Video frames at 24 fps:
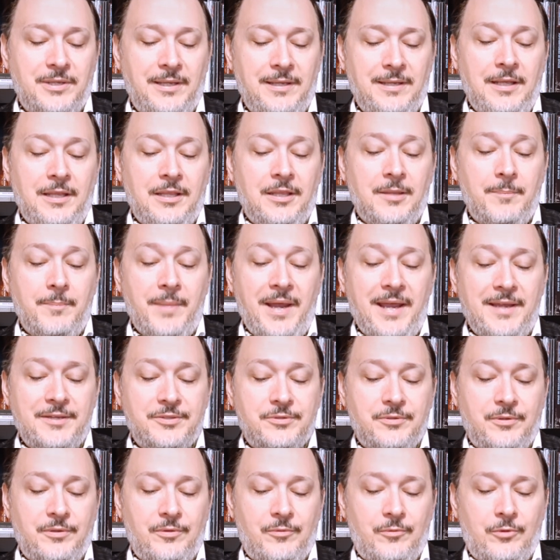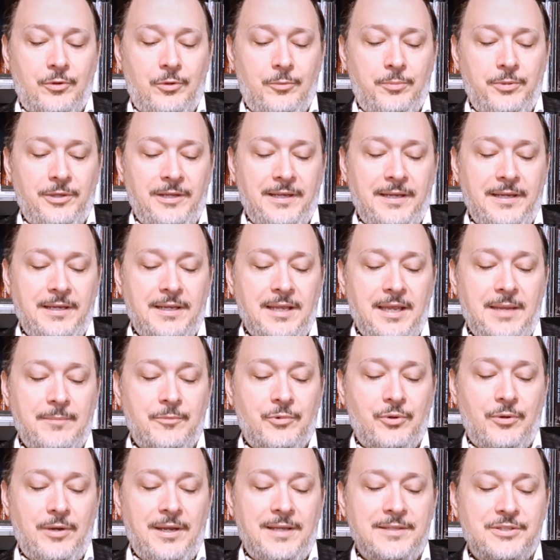The master of the role-playing game
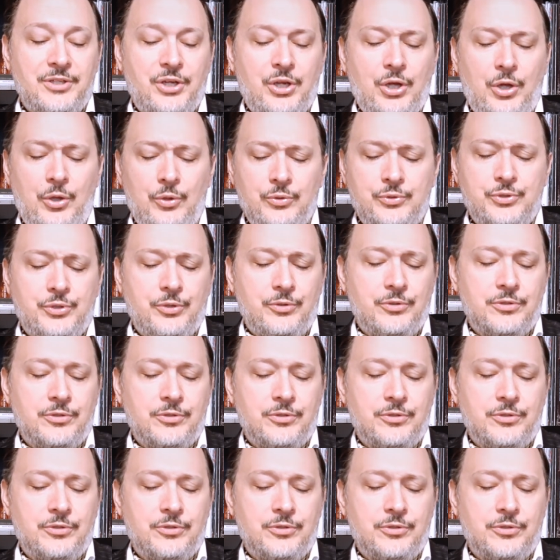creates cultures,